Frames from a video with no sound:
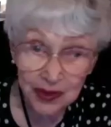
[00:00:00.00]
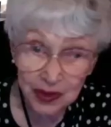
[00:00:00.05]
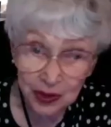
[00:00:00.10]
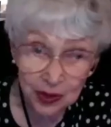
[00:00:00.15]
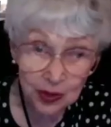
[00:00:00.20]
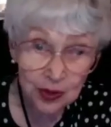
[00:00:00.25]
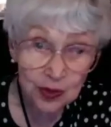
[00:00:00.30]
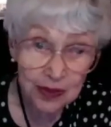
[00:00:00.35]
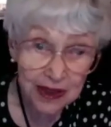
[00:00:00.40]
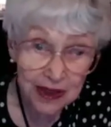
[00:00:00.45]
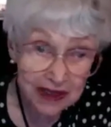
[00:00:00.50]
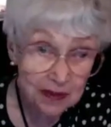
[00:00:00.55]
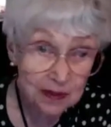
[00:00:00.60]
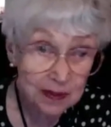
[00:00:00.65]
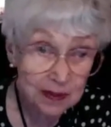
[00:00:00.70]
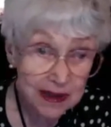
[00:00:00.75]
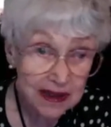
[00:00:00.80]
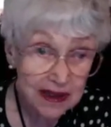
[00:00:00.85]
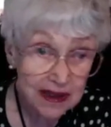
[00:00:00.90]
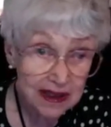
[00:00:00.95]
you might
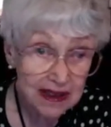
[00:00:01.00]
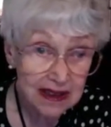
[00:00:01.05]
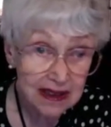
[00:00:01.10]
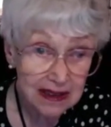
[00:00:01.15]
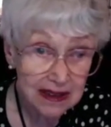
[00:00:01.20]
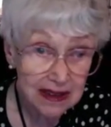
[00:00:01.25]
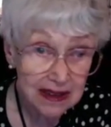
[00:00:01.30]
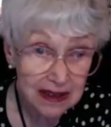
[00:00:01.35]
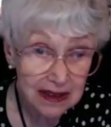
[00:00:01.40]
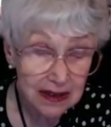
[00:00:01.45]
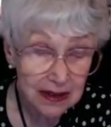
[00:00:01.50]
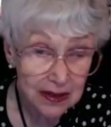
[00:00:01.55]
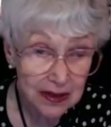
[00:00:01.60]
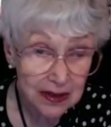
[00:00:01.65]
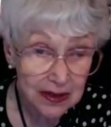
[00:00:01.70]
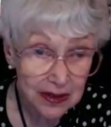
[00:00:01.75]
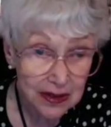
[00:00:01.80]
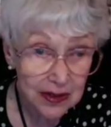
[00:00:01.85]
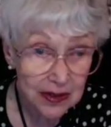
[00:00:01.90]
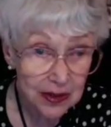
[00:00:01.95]
be,
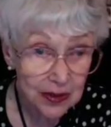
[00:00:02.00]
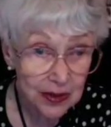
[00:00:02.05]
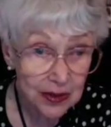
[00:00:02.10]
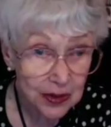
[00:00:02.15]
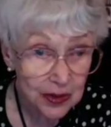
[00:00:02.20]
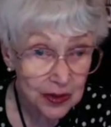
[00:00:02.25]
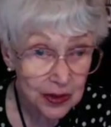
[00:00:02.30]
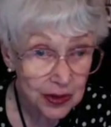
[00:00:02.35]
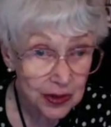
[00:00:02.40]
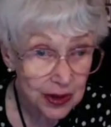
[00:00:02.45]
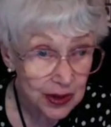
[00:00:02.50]
your